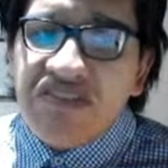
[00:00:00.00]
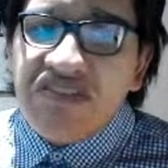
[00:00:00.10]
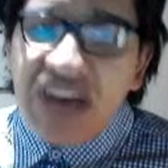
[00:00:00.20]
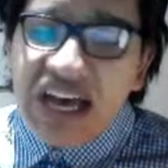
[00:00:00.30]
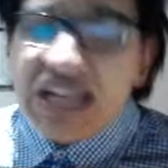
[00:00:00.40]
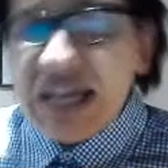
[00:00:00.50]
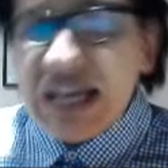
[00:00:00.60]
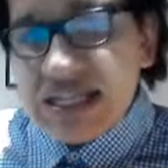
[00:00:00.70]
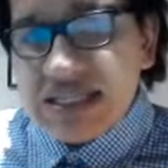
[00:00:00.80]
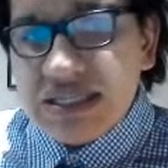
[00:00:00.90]

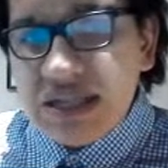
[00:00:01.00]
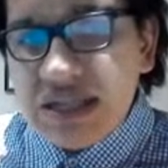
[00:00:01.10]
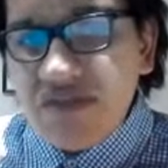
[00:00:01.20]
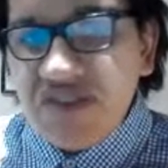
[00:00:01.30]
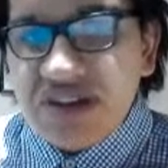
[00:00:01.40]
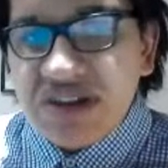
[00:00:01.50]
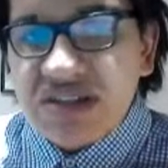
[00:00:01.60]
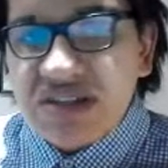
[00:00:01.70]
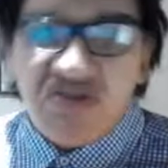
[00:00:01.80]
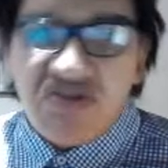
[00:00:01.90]
finance. It's not finance.
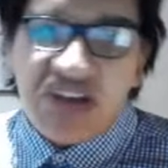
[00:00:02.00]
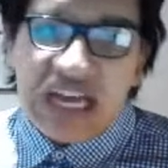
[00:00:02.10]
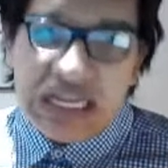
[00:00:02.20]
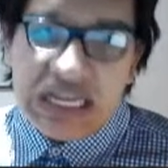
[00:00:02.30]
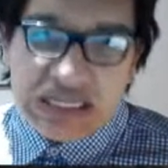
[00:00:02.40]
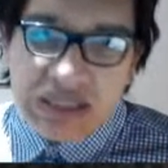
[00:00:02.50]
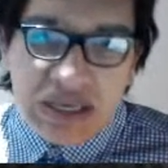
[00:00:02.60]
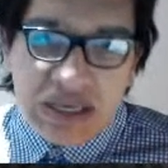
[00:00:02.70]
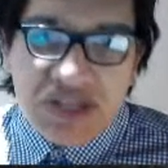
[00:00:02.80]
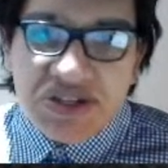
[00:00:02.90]
It's finance
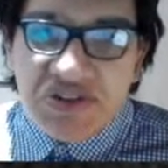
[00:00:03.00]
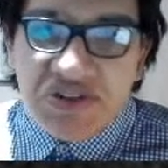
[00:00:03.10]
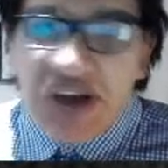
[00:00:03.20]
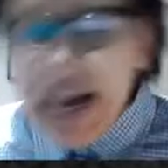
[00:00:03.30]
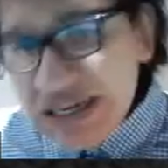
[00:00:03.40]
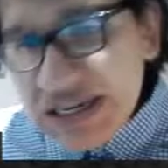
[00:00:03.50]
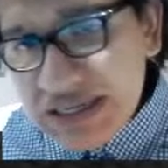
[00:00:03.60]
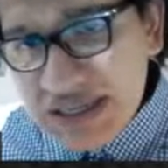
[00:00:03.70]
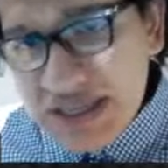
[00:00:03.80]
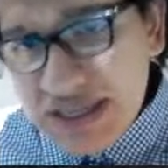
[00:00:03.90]
their
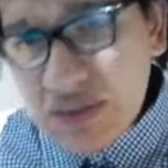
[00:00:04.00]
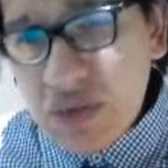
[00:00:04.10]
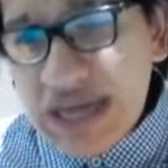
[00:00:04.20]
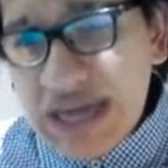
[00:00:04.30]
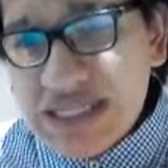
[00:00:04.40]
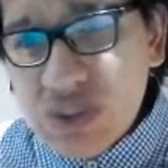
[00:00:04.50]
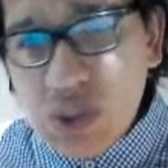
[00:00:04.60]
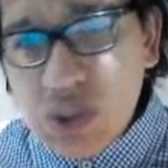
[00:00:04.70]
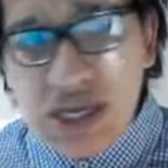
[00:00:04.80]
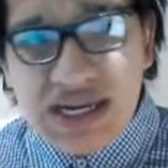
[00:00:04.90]
cotton and rice
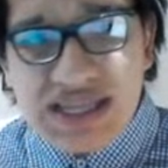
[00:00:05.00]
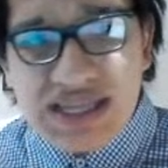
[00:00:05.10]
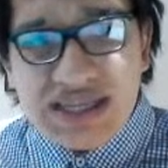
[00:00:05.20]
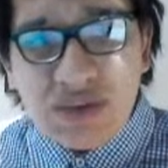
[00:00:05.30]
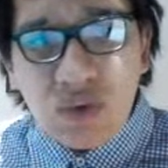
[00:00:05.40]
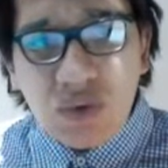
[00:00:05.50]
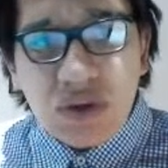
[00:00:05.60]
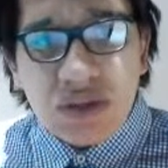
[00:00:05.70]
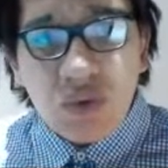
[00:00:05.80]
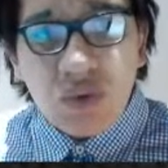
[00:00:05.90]
trade in the
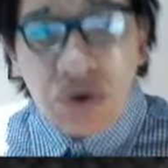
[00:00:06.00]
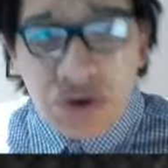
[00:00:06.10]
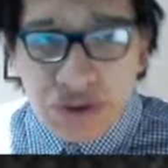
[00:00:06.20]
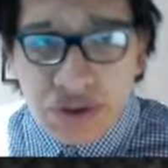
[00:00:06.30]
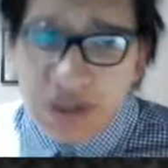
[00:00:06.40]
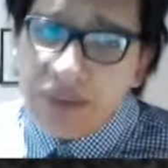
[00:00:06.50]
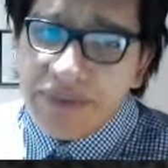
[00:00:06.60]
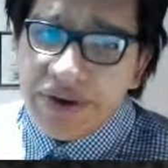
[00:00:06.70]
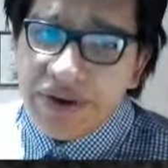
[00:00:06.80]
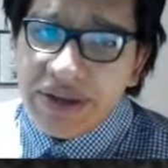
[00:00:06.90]
in the world
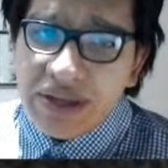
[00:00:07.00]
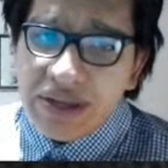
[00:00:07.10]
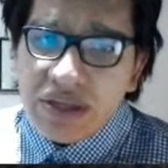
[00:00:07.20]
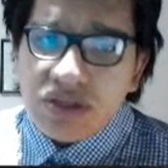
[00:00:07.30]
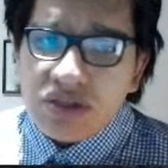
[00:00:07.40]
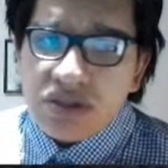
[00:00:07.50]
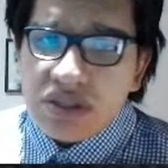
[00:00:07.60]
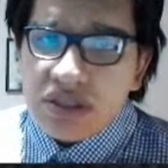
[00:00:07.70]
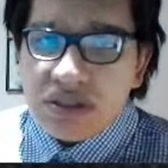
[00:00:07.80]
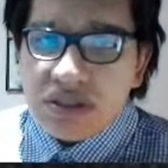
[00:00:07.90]
market.
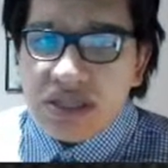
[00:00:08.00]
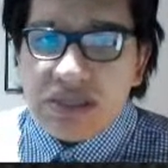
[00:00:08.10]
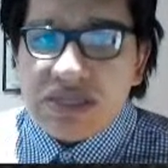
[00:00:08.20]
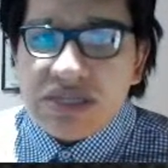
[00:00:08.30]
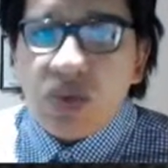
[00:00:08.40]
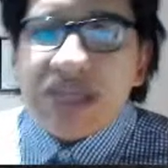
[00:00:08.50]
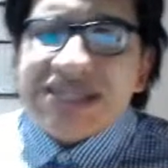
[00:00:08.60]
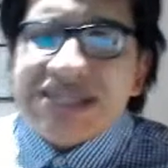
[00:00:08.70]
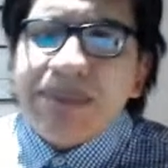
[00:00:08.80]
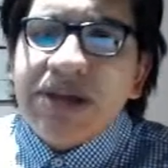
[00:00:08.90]
That means
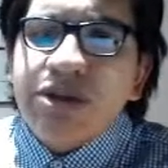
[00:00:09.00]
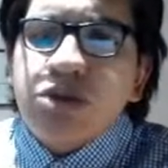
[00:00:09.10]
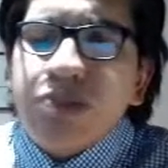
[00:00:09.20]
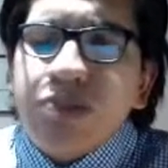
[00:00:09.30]
wheat appealed to